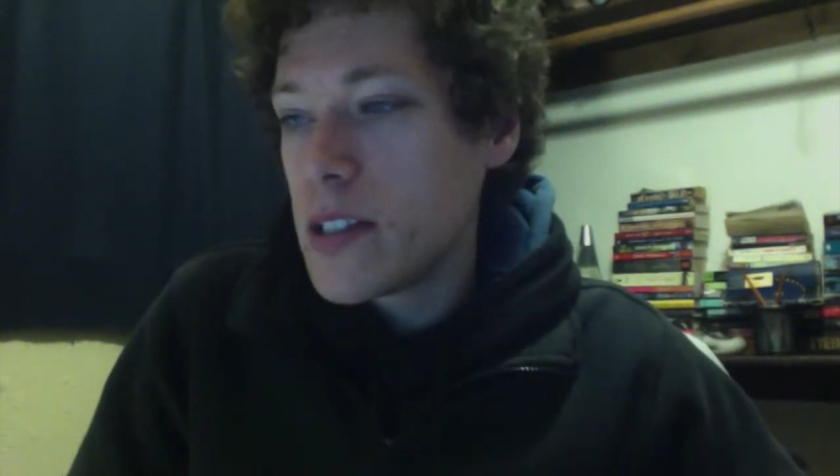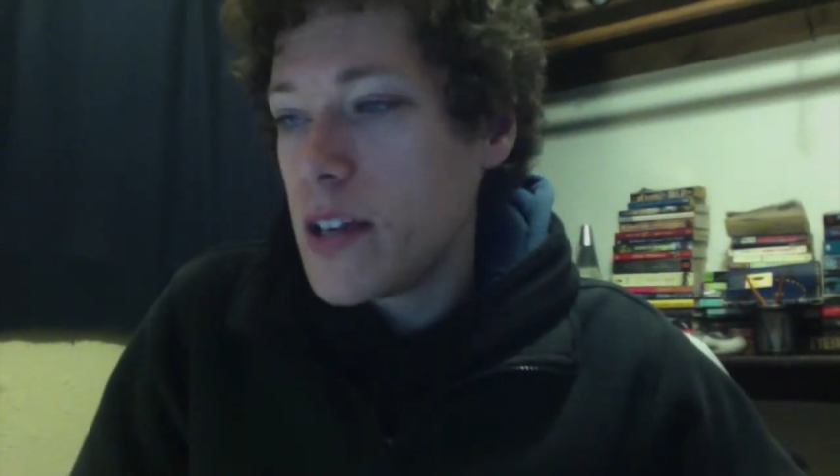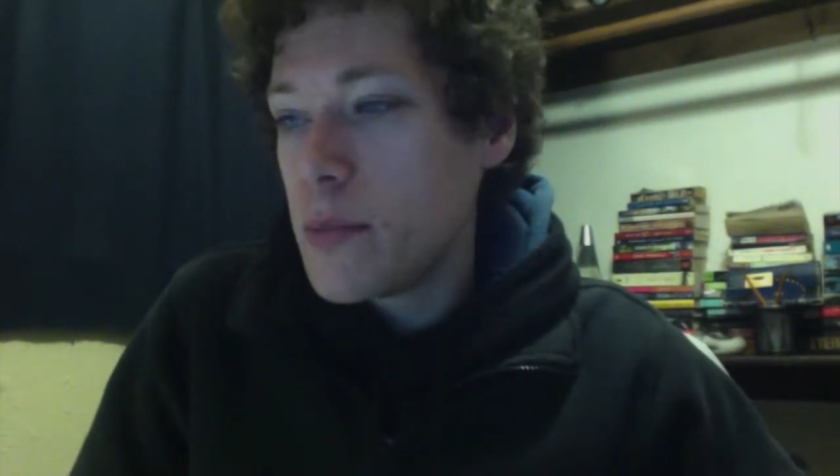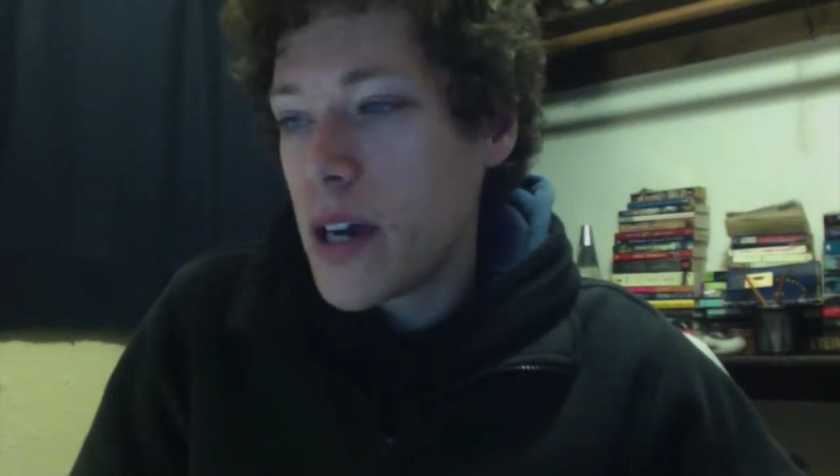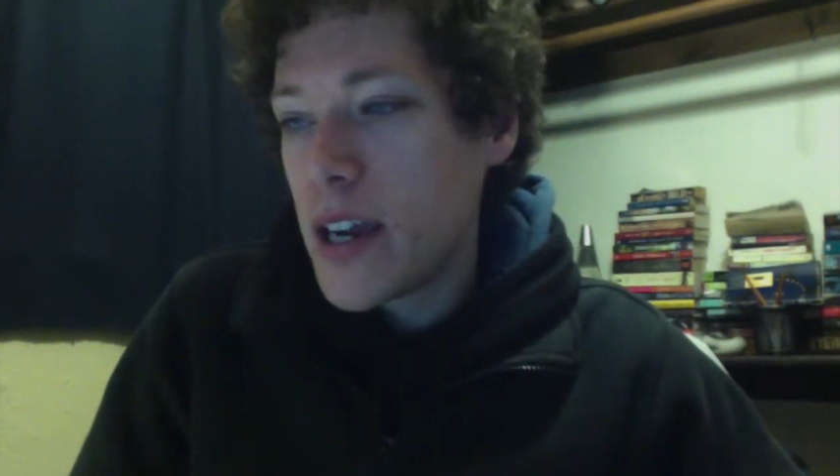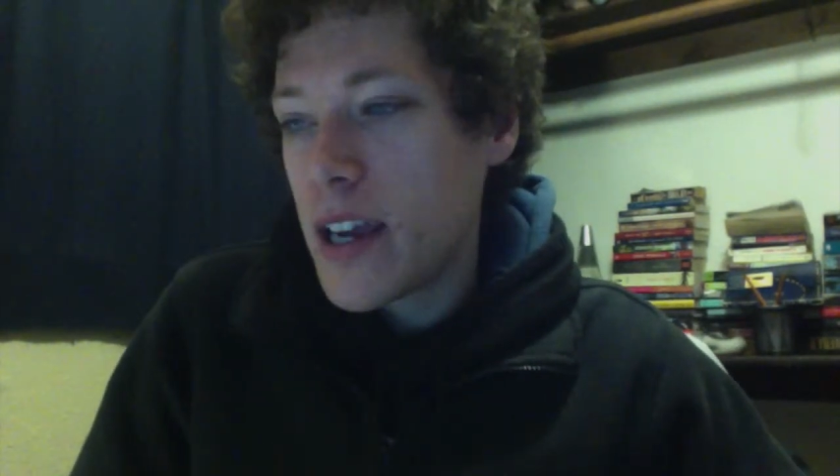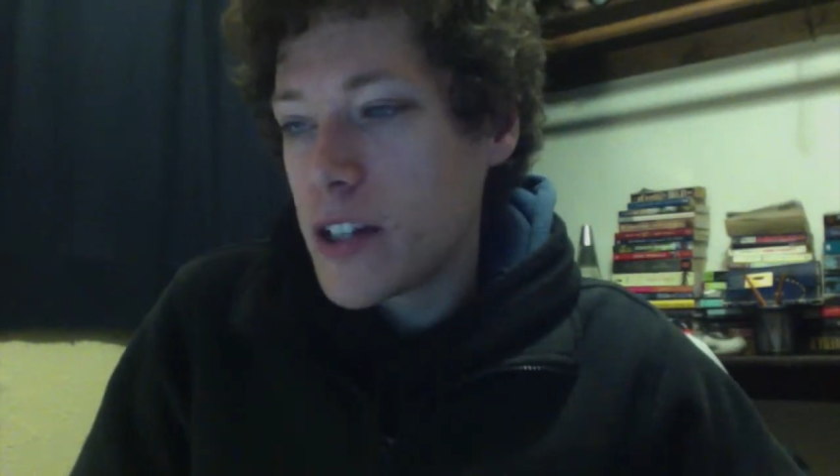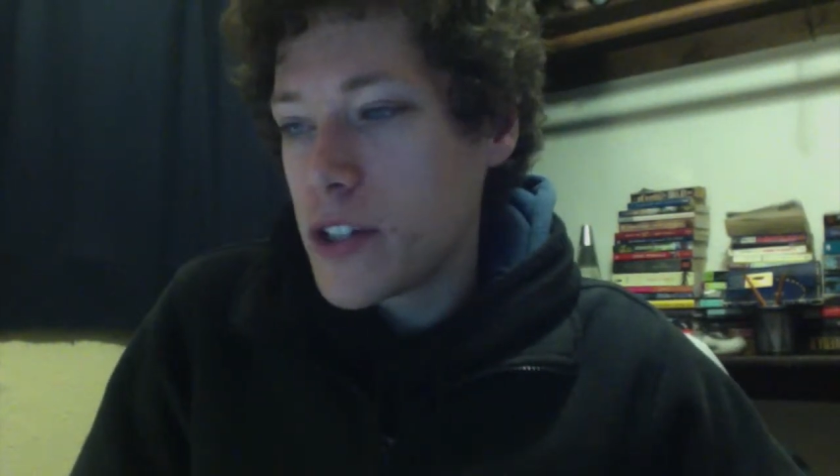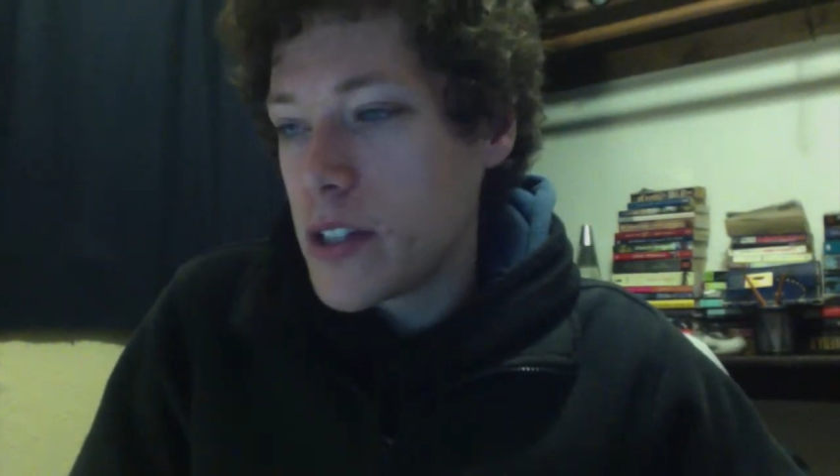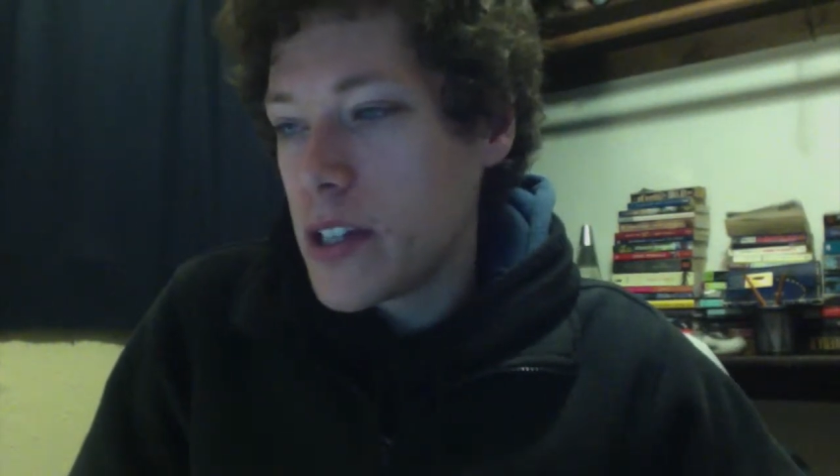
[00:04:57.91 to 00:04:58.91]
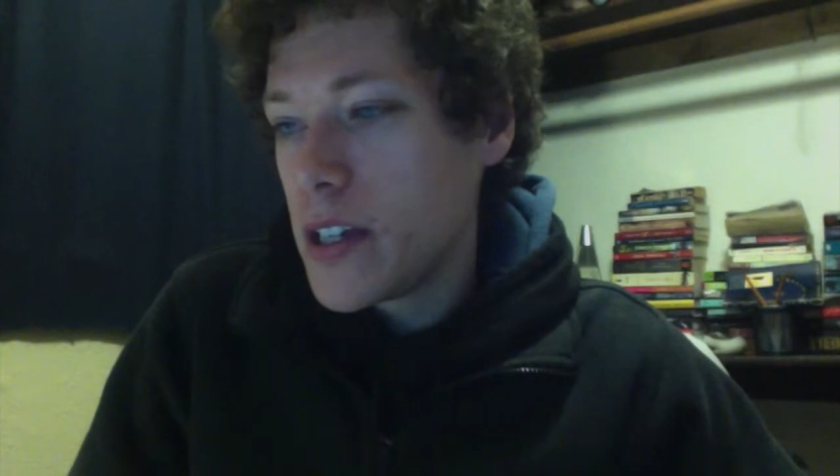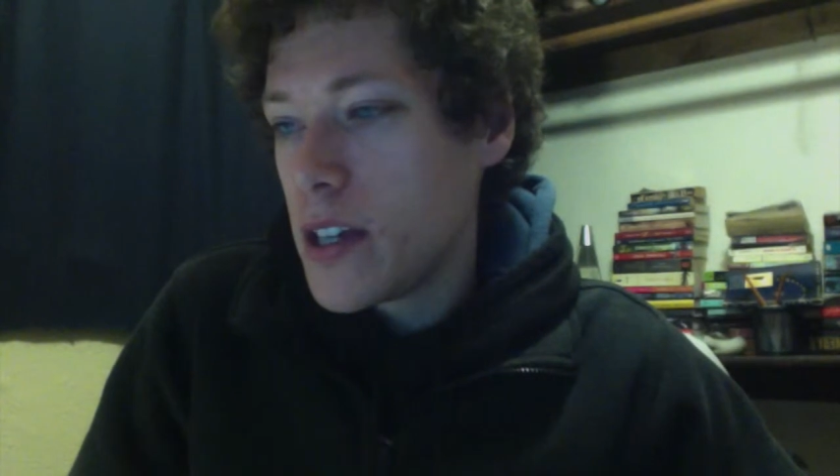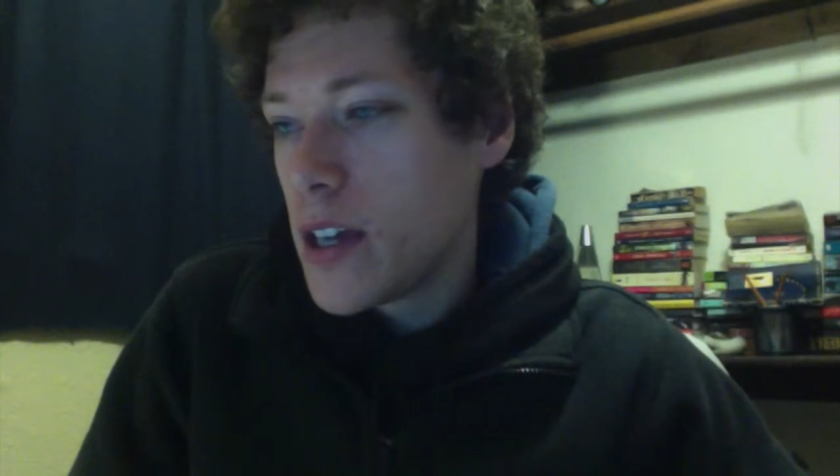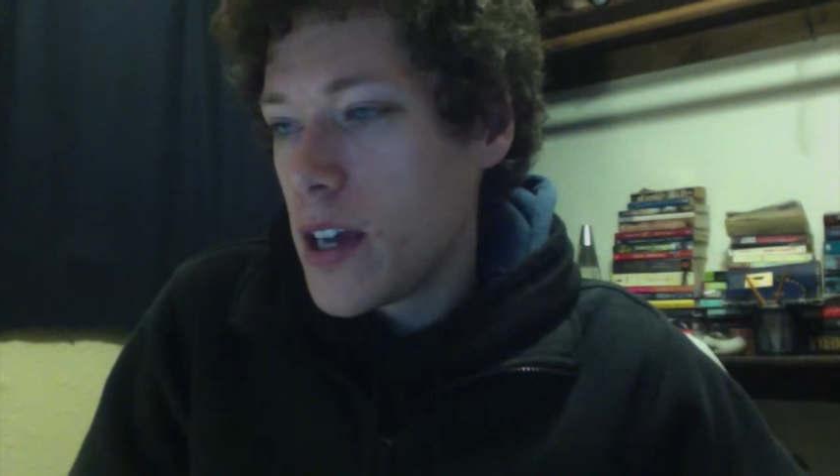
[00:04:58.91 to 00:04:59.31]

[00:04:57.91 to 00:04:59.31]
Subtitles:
led by actually